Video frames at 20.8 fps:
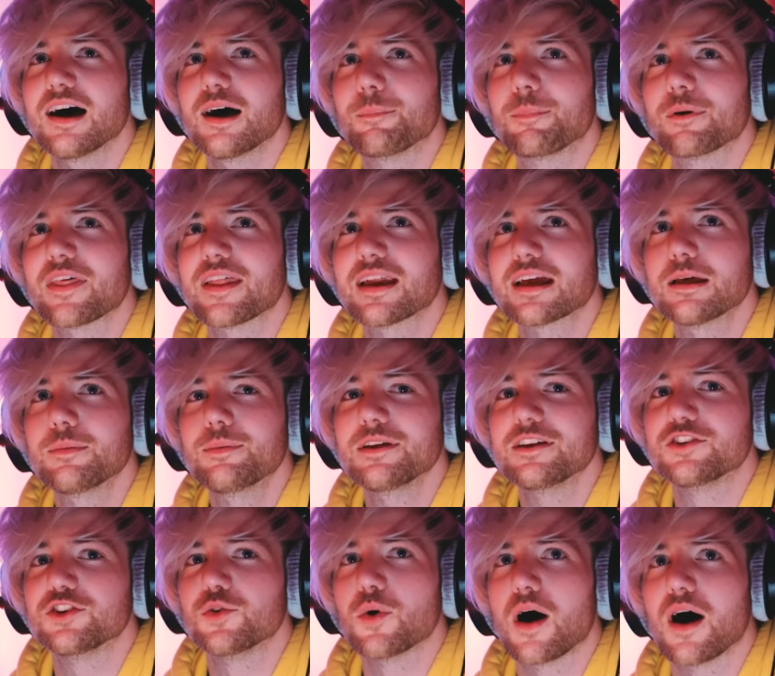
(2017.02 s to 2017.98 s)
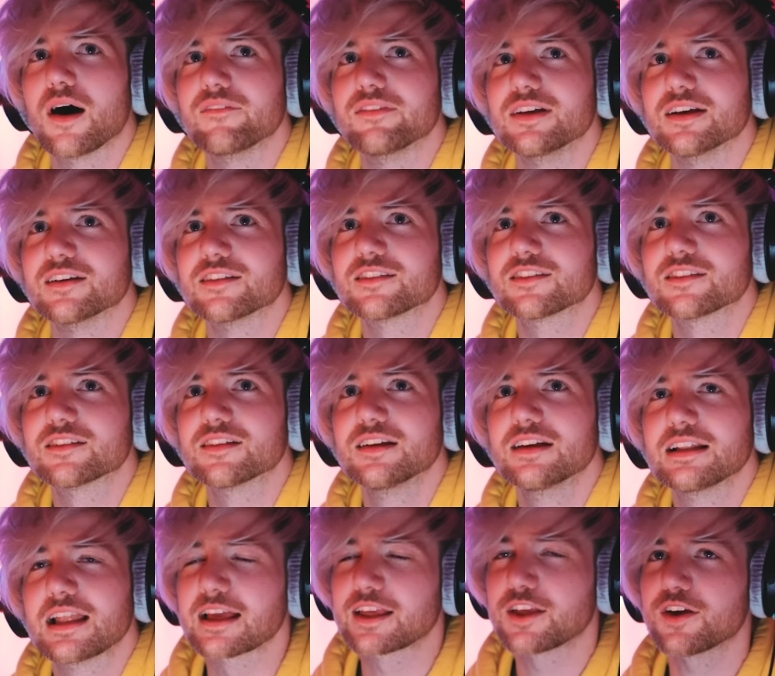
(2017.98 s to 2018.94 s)
but then it could be too obvious.
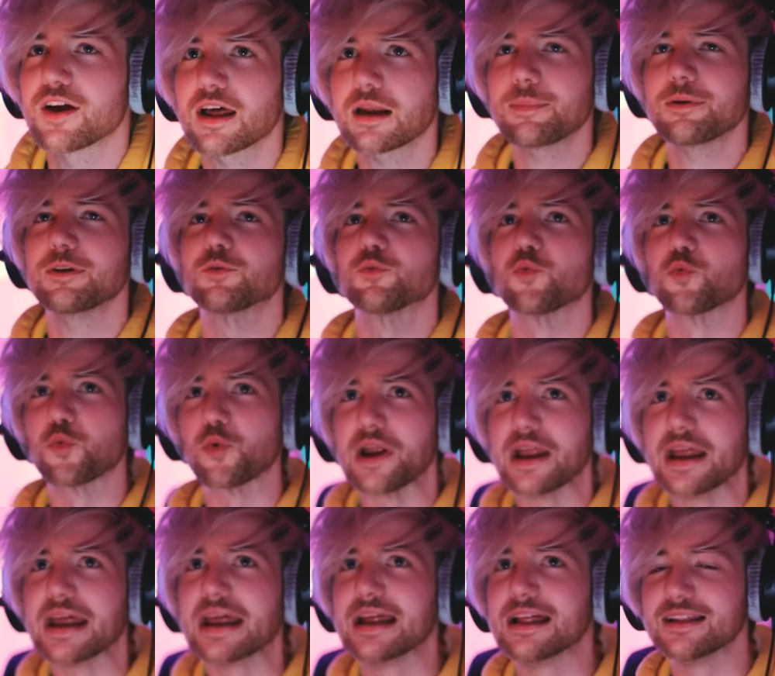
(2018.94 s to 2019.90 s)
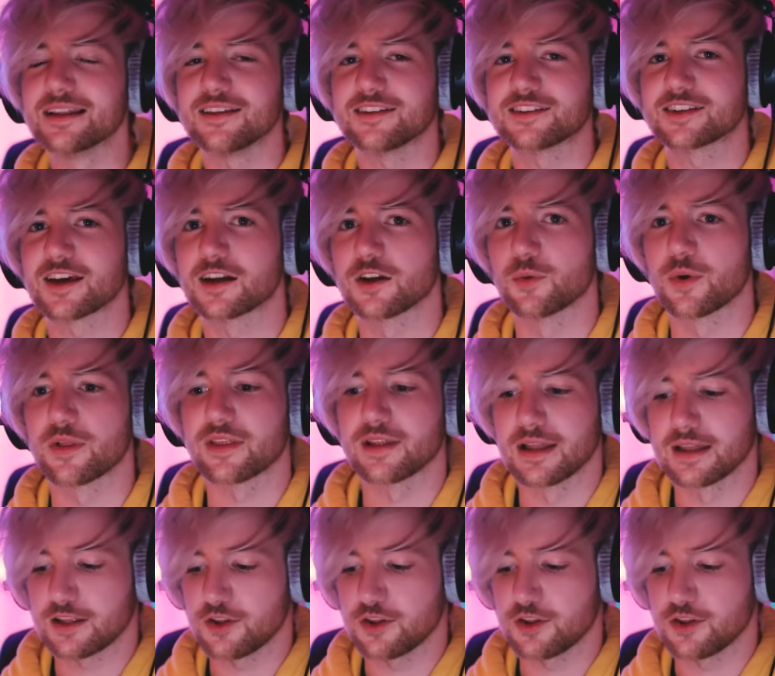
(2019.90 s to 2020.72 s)
Like you gotta be really subtle with it. Like